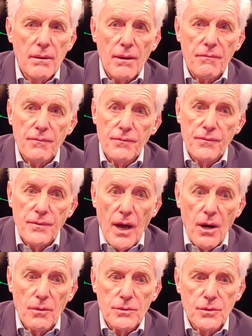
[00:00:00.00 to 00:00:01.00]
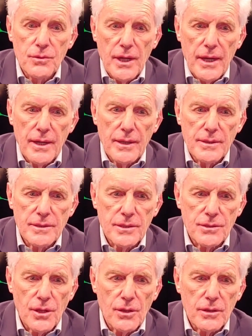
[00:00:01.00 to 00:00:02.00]
Yeah, now today it's
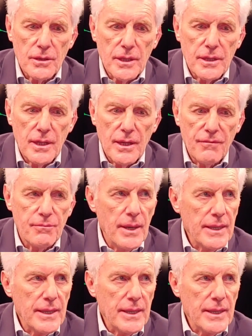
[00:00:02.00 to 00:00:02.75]
certainly the left